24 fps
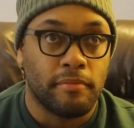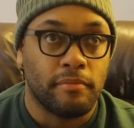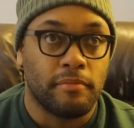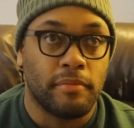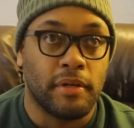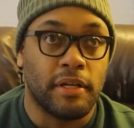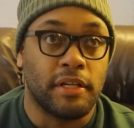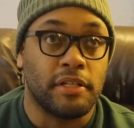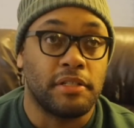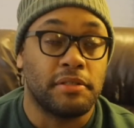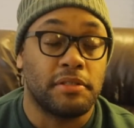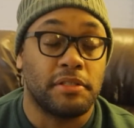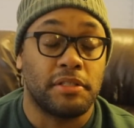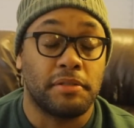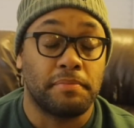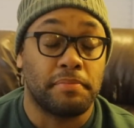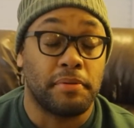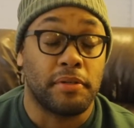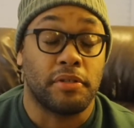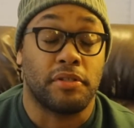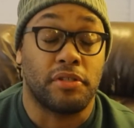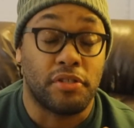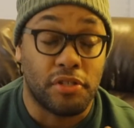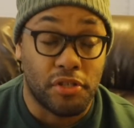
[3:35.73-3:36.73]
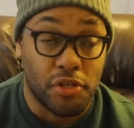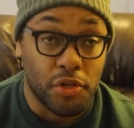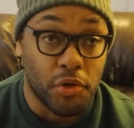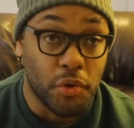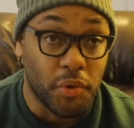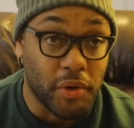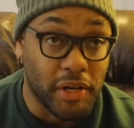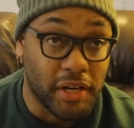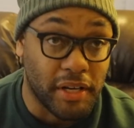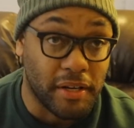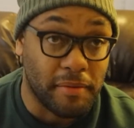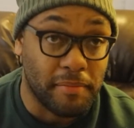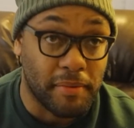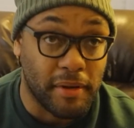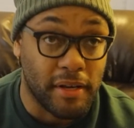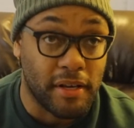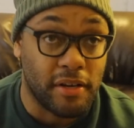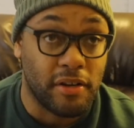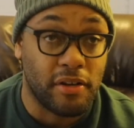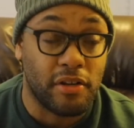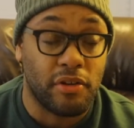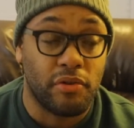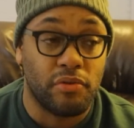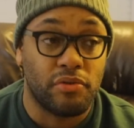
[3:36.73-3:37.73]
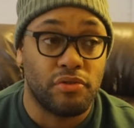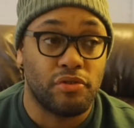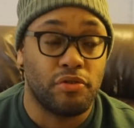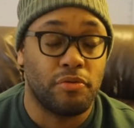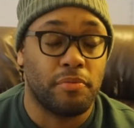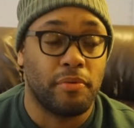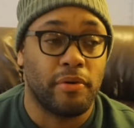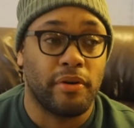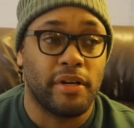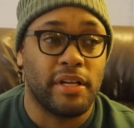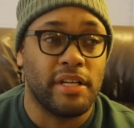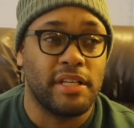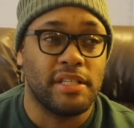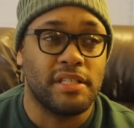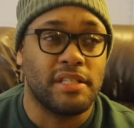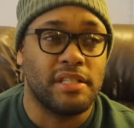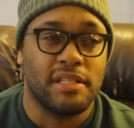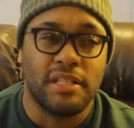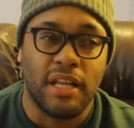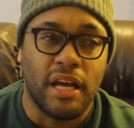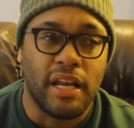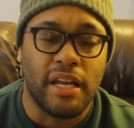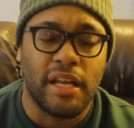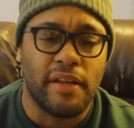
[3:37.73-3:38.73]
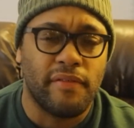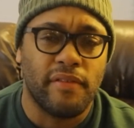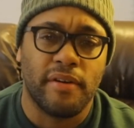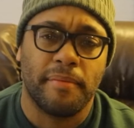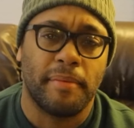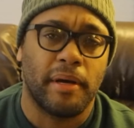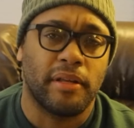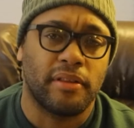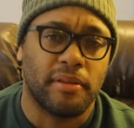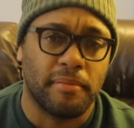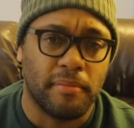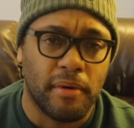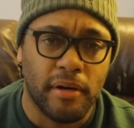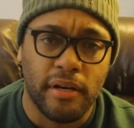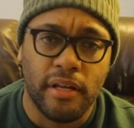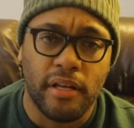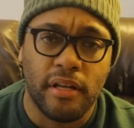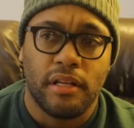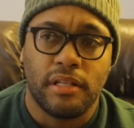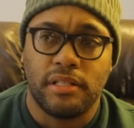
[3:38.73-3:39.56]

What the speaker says: me pursuing being a YouTuber, it's not even about the money.